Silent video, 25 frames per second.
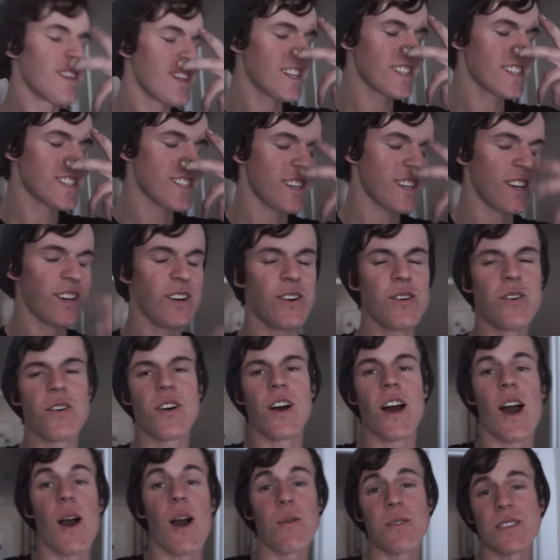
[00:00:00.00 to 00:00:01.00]
Let's
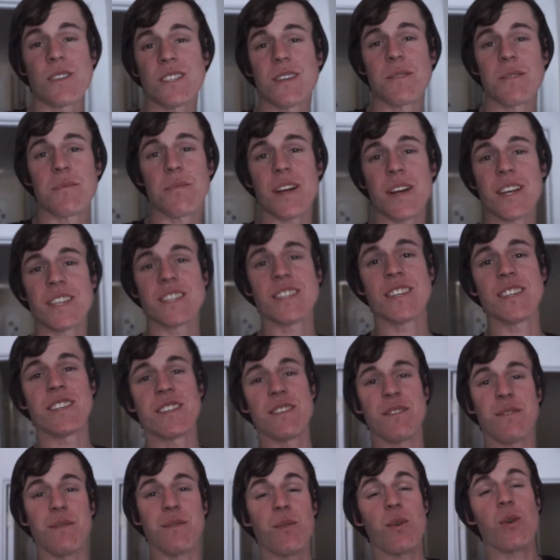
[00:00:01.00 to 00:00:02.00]
go. I was in
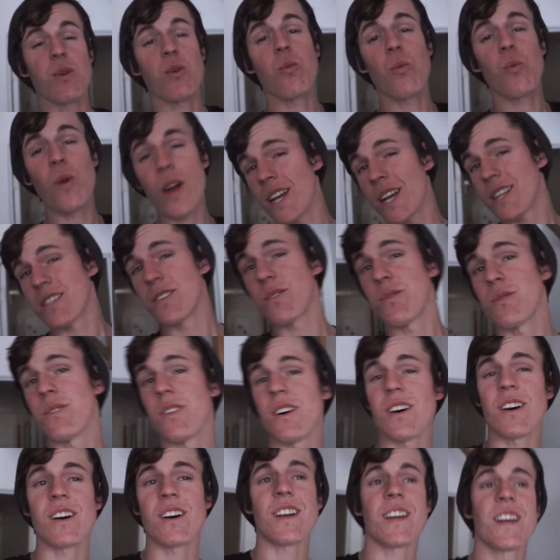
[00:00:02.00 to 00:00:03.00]
braces for way too
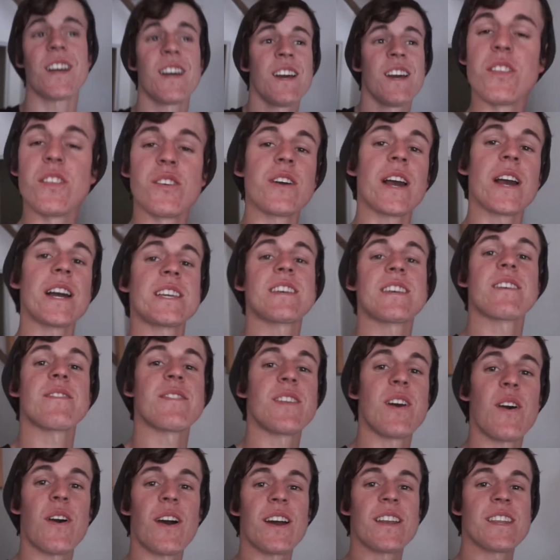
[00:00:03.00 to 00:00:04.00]
long. You guys have
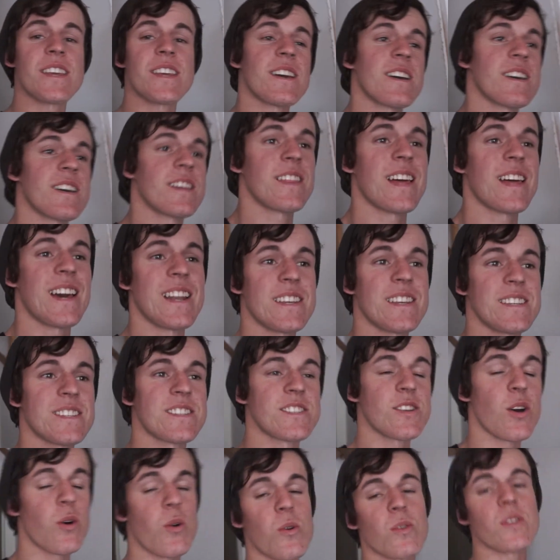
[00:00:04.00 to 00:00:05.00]
no idea. That
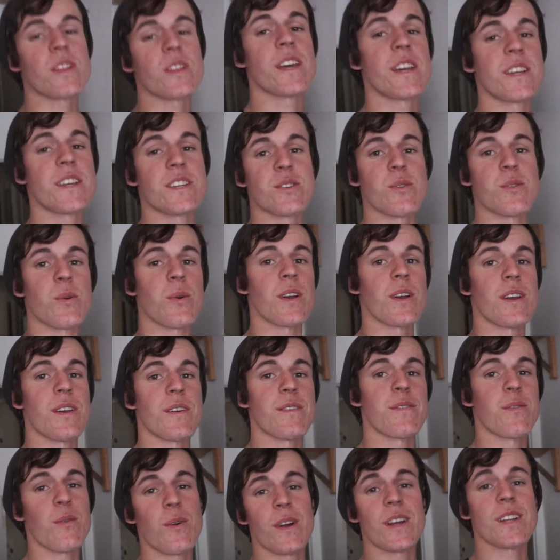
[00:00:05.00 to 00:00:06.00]
is totally a story
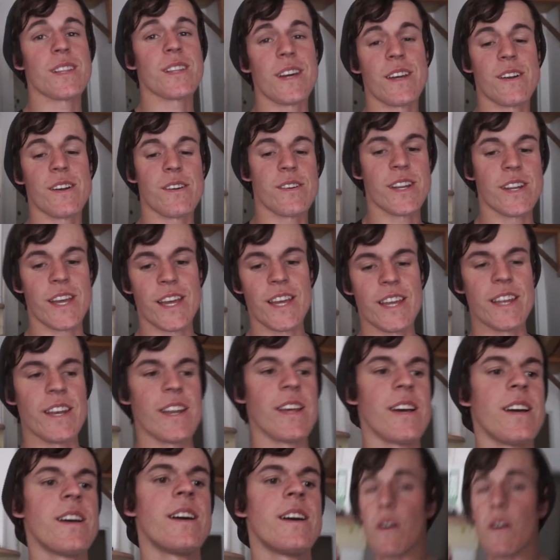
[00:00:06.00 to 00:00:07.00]
for a later
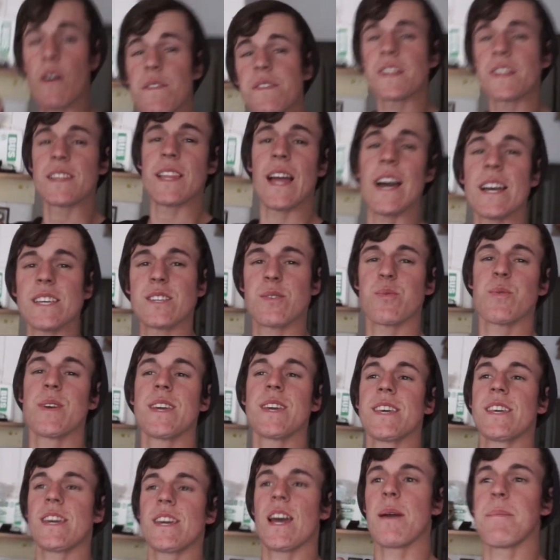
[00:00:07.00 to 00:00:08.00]
date. Roughly last
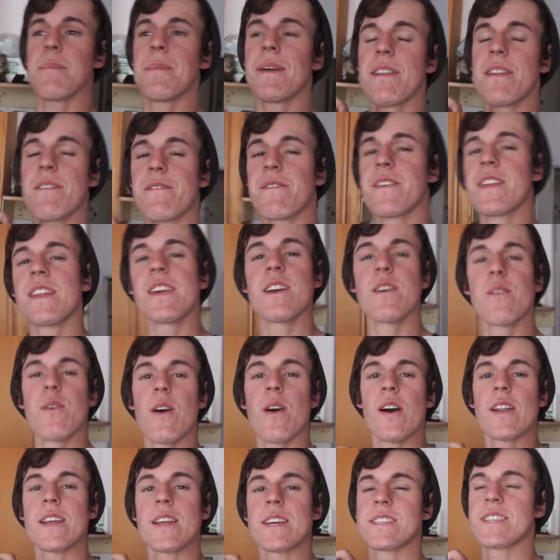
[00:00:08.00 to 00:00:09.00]
week, I made a video
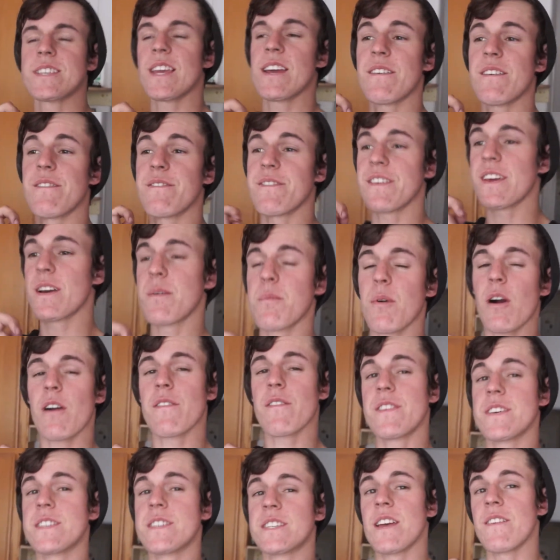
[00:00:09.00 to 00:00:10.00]
on a set of
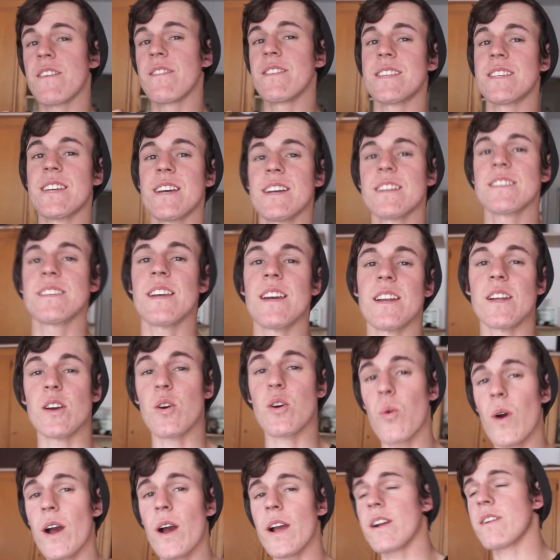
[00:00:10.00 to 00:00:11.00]
VMR V710s I'd
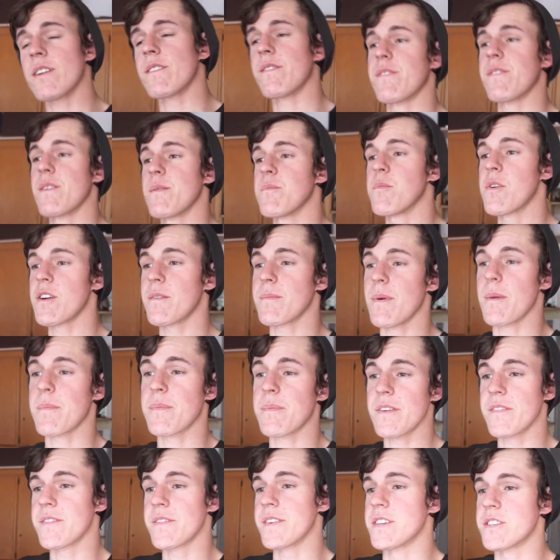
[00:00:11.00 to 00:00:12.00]
acquired from one of my
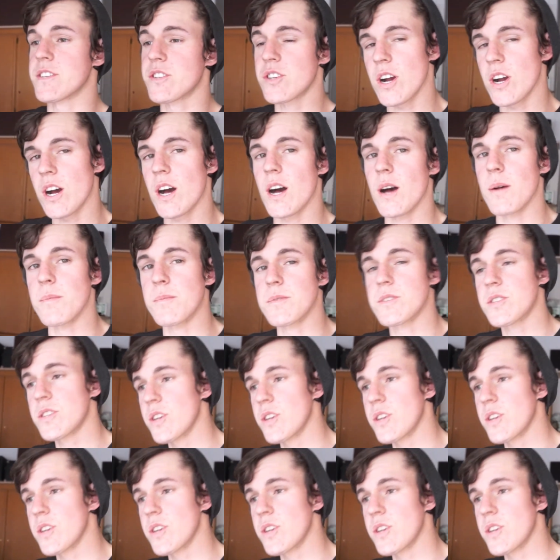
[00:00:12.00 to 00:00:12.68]
previous jobs.